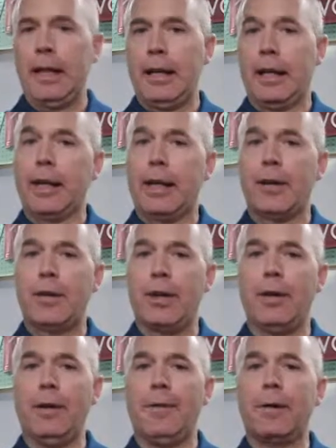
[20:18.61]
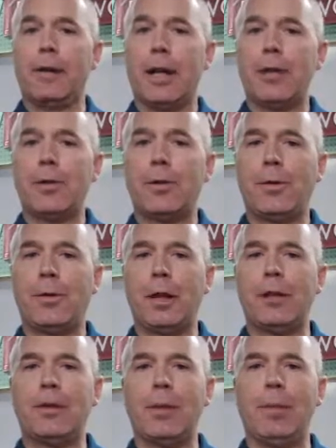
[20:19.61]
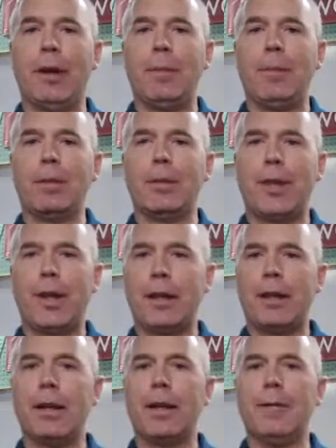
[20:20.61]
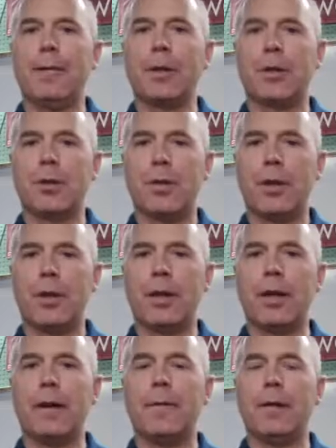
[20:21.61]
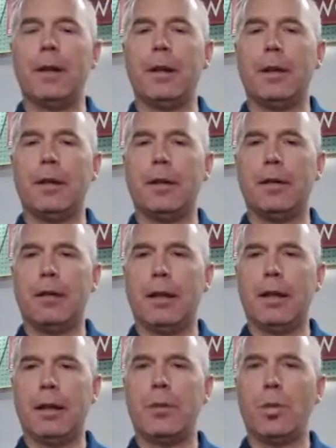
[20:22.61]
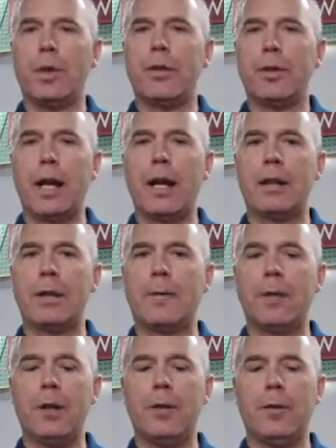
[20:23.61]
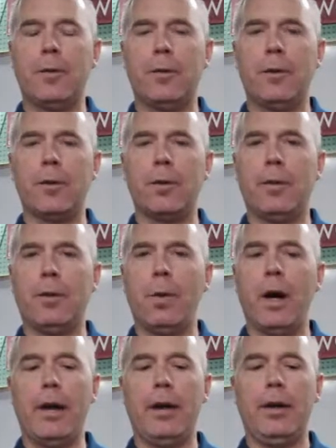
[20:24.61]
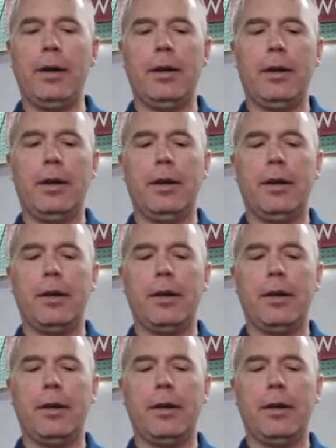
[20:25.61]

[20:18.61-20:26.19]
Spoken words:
again, like I said, if it does freeze, the pipe is thick enough and strong enough that it can withstand the freezing force of the water.